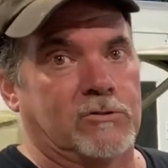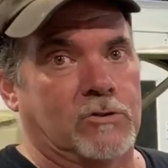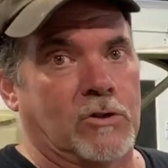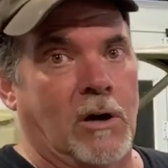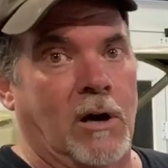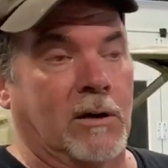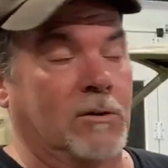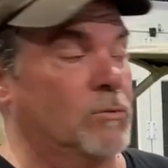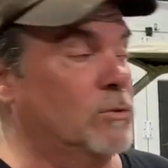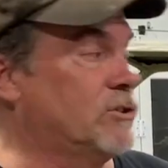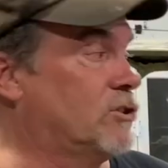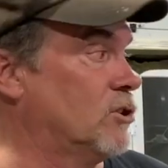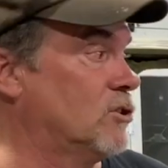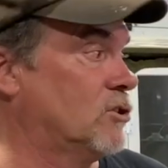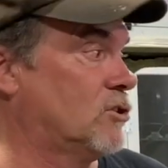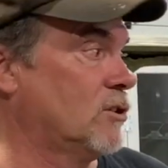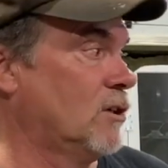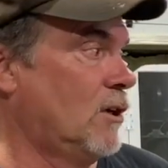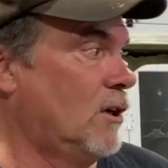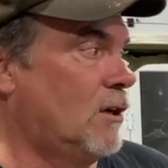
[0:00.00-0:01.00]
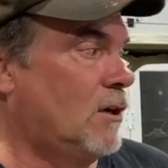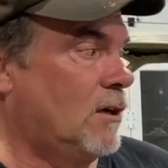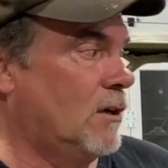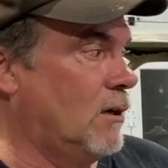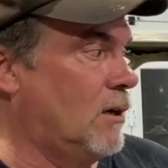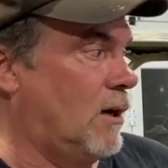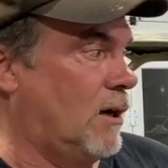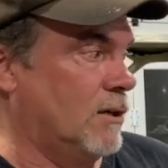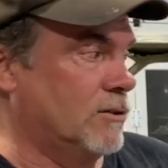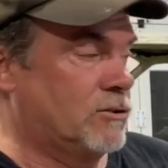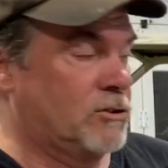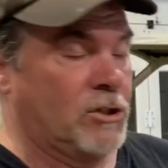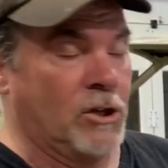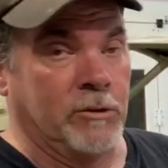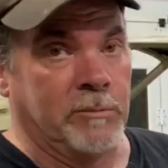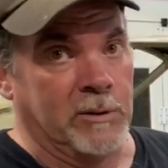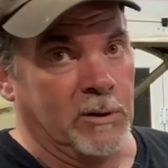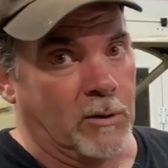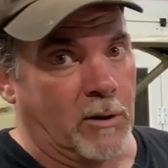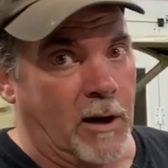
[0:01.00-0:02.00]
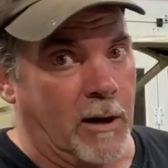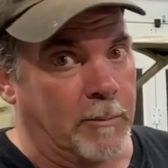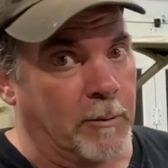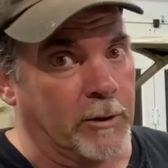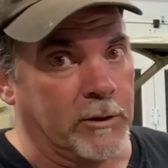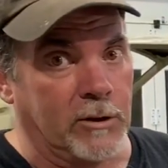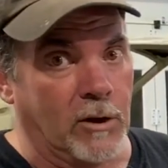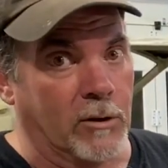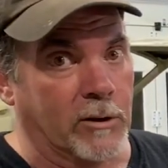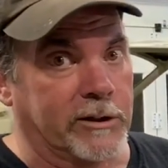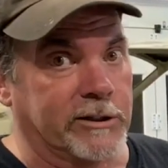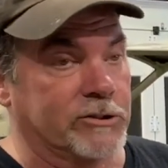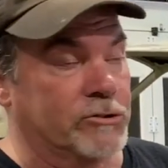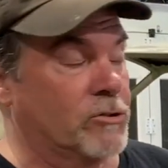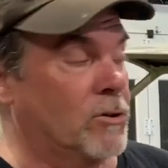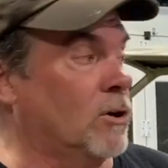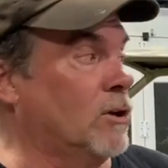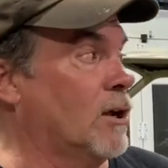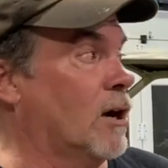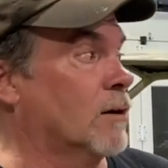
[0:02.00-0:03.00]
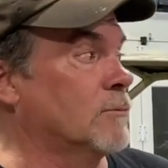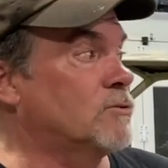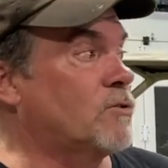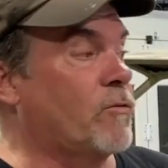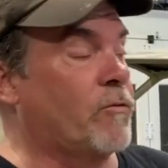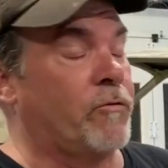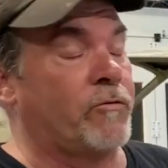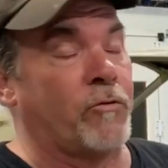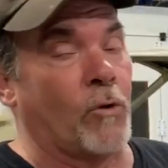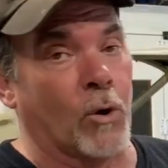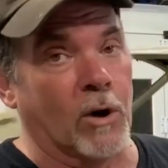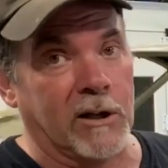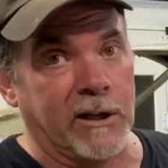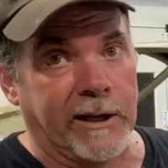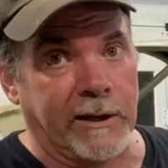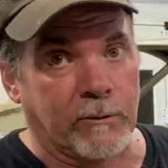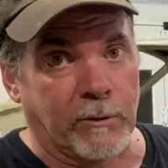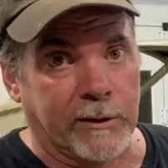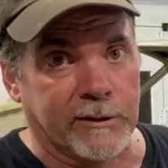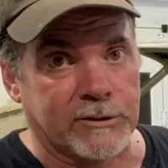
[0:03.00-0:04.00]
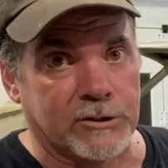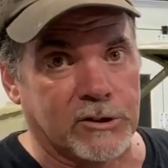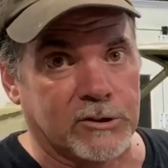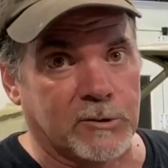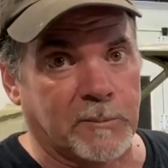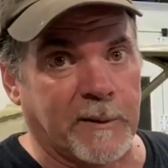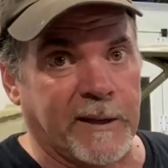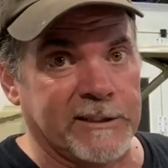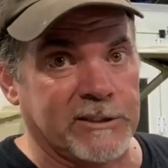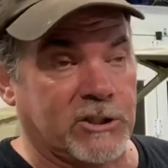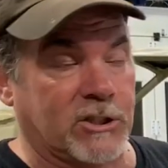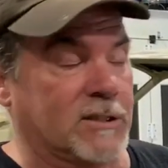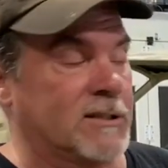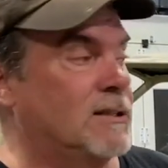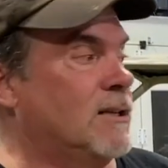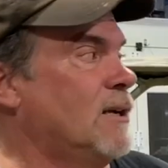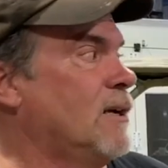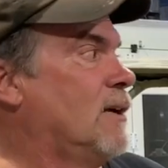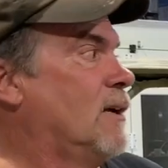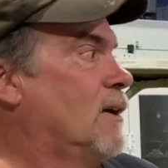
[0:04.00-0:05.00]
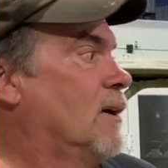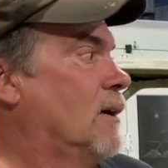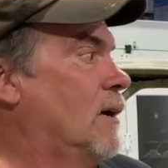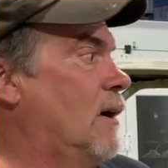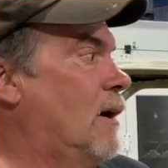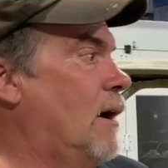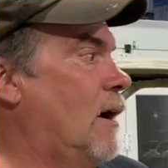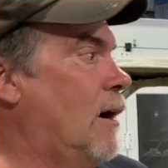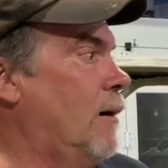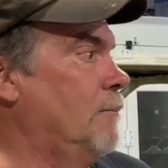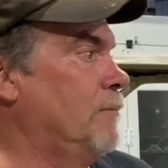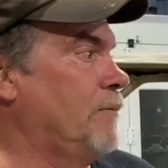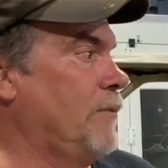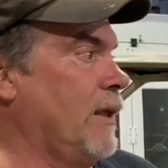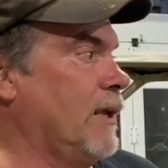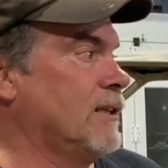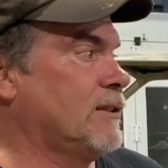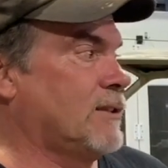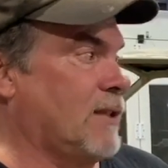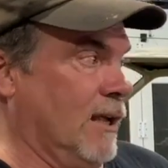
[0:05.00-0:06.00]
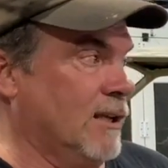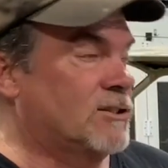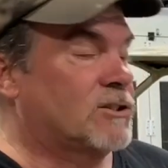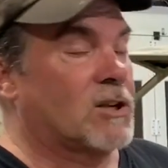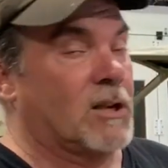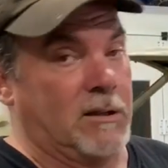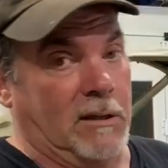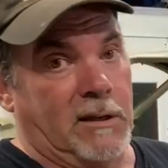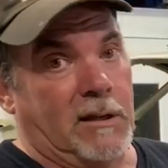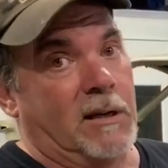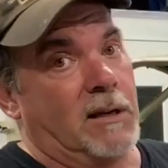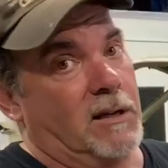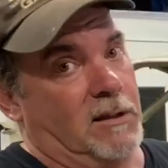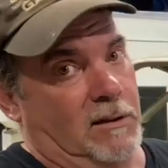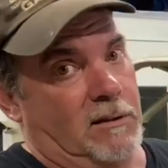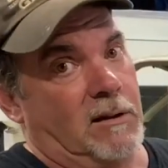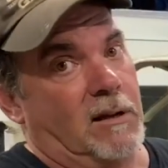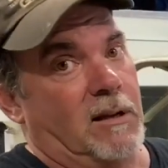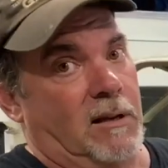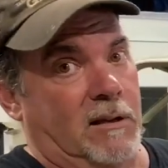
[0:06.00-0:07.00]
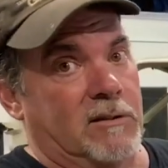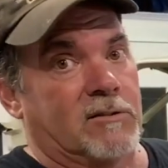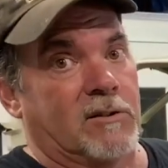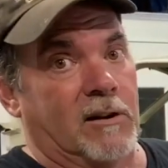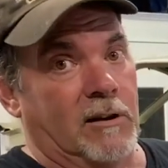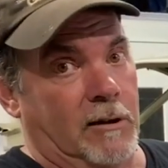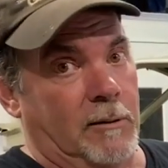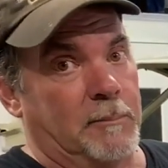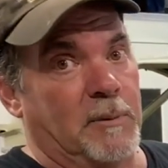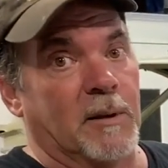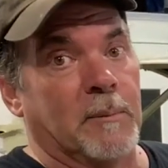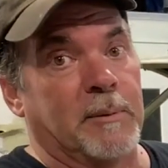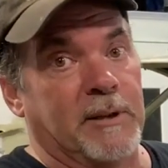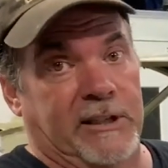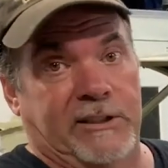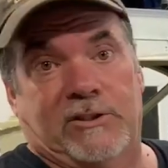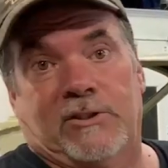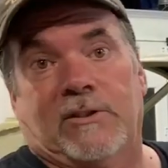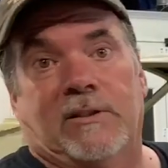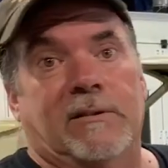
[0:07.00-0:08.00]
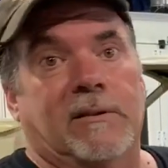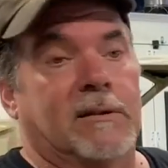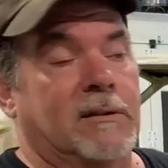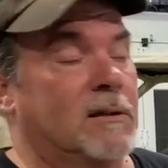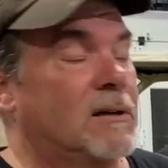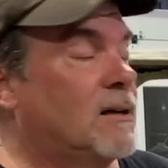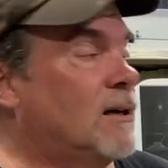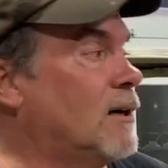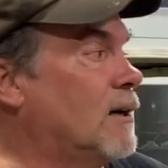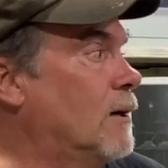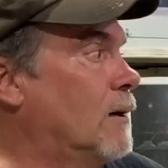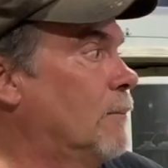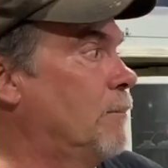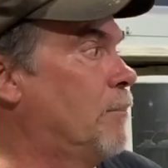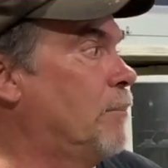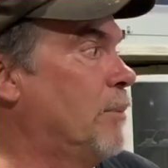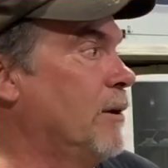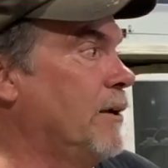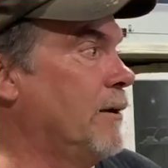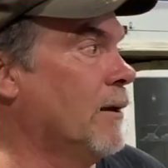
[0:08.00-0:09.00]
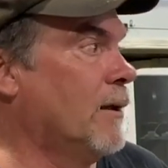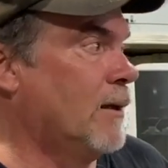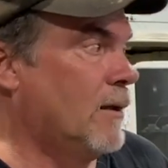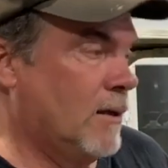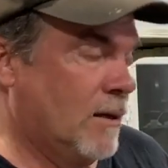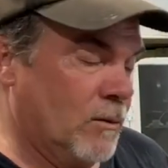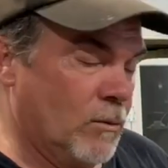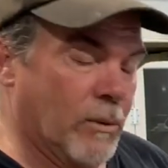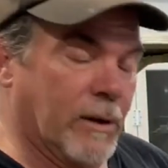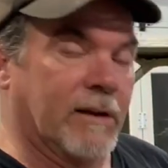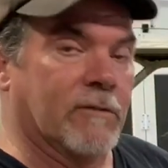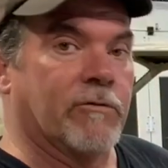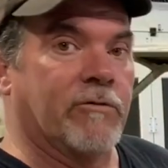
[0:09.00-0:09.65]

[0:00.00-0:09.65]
truck, which is tubular upper and lower control arms, 4-link rear suspension. It's going to be a beast, but we can